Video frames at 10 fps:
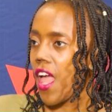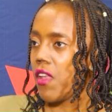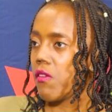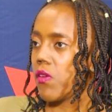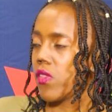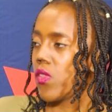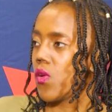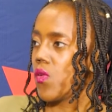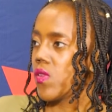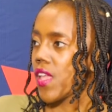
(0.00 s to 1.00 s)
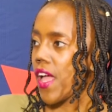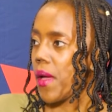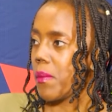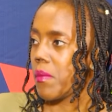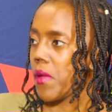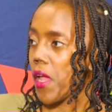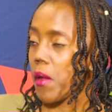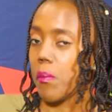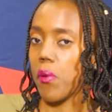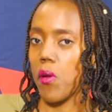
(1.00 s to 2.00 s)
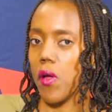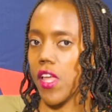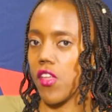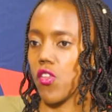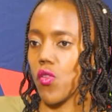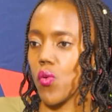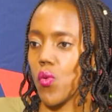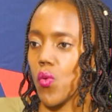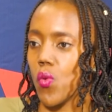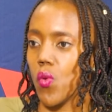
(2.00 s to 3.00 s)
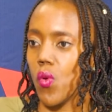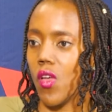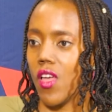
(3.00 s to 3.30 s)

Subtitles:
And for those employers who